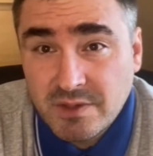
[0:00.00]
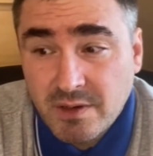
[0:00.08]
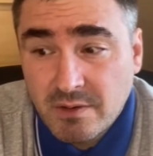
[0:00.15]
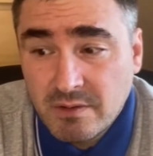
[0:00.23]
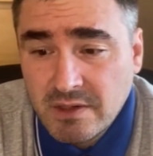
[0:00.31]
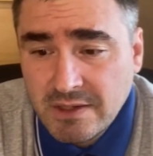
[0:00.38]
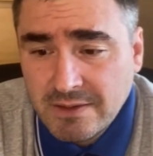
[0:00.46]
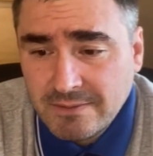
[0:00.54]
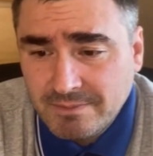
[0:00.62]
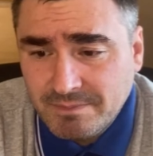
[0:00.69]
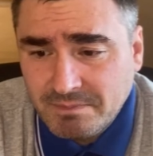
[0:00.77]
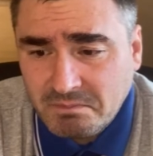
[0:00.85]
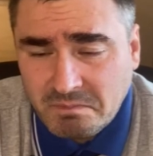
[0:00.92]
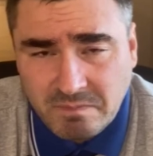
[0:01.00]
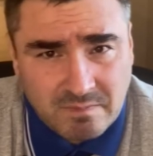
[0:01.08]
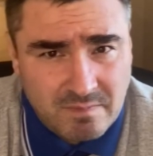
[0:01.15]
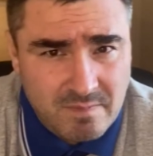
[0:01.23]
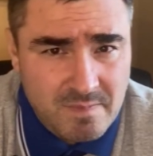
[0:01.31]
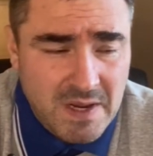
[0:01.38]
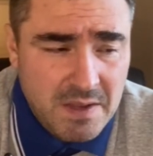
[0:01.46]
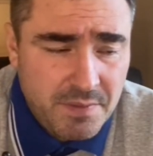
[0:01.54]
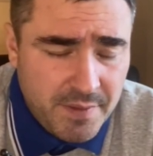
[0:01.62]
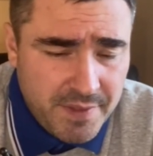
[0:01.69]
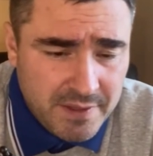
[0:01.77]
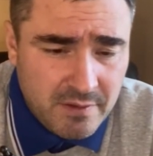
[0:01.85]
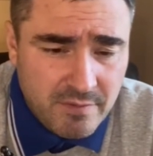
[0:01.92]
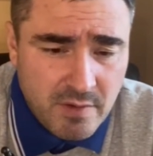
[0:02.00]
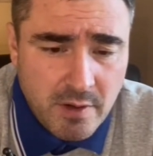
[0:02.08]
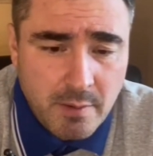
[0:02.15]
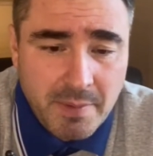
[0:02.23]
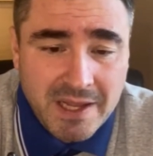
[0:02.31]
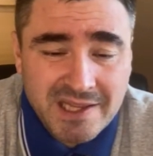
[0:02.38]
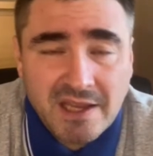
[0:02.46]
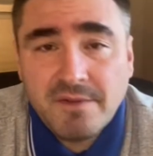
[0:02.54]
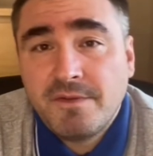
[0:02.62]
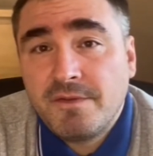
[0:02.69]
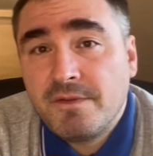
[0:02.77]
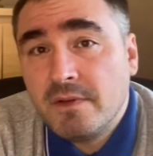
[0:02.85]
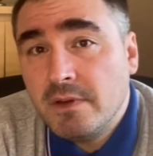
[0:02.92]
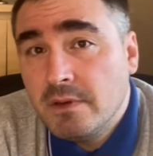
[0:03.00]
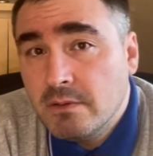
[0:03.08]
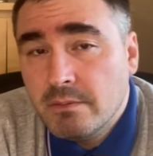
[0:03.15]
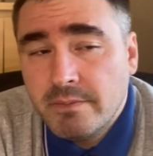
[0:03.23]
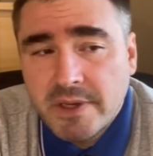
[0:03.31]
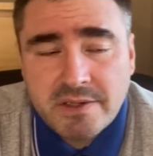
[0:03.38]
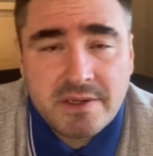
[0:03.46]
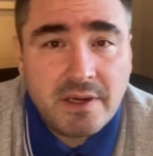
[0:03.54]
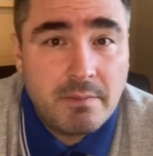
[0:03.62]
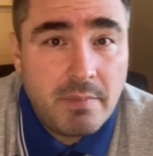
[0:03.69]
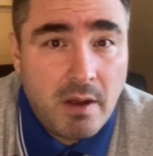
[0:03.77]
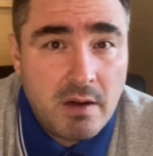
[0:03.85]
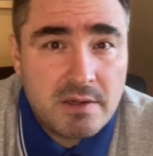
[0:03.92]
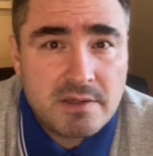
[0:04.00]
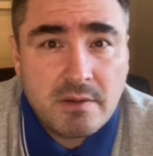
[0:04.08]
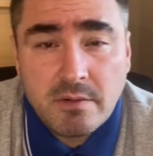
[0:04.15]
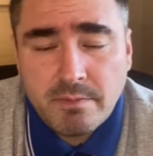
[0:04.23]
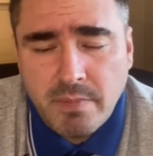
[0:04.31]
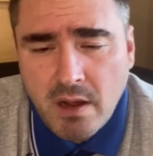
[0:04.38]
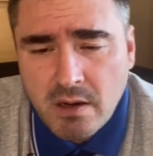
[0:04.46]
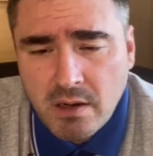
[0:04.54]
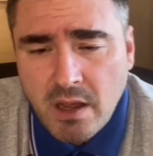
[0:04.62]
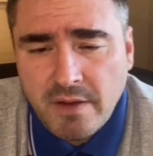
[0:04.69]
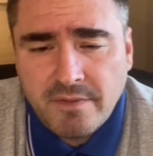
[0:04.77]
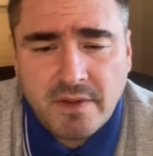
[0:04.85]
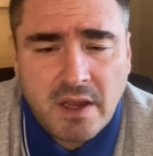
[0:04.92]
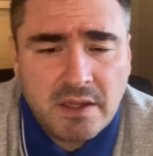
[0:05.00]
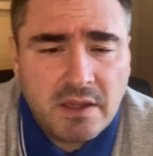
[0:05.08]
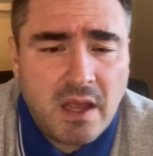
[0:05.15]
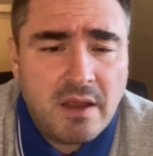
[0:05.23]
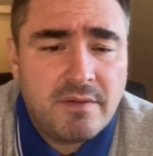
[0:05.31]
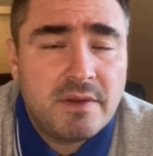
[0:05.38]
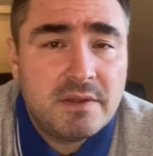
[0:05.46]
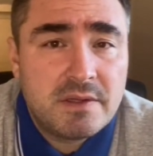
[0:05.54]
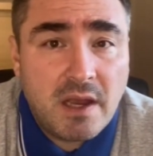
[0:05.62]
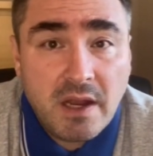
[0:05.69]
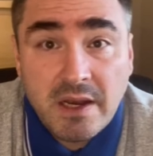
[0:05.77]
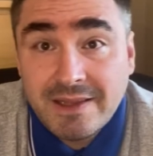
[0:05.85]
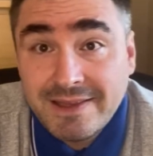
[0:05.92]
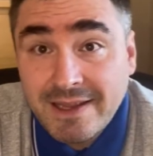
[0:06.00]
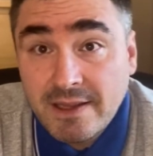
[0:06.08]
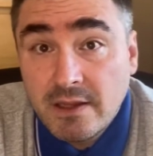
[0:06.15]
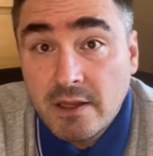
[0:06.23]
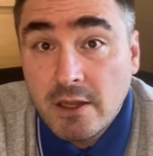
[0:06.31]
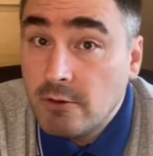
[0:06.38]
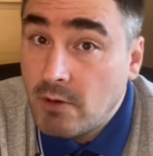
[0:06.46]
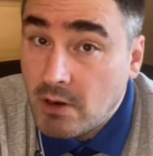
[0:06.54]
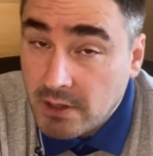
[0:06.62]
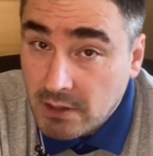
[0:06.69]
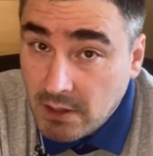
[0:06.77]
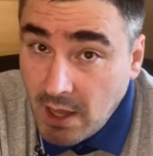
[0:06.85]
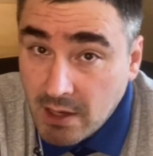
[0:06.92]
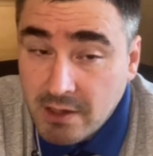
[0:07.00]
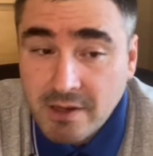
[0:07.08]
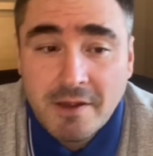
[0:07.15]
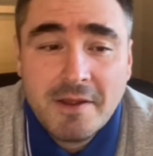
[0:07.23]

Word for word: So nothing to worry about if you missing bars or bar life nightlife in thailand then you are in luck